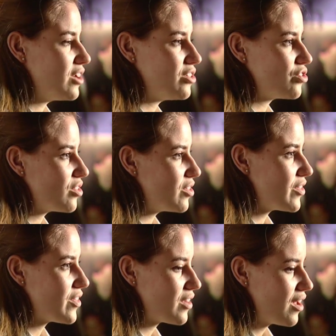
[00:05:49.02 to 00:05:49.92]
Heritage
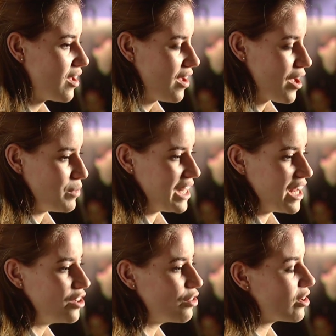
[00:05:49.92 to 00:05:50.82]
Girls. I mean,
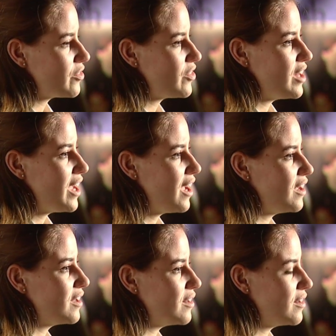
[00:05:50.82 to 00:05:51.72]
any girl of
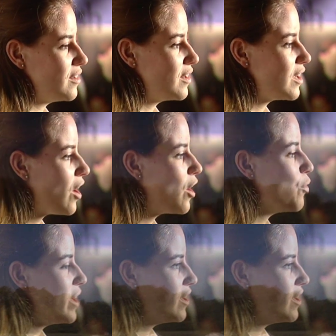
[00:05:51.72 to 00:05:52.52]
today can come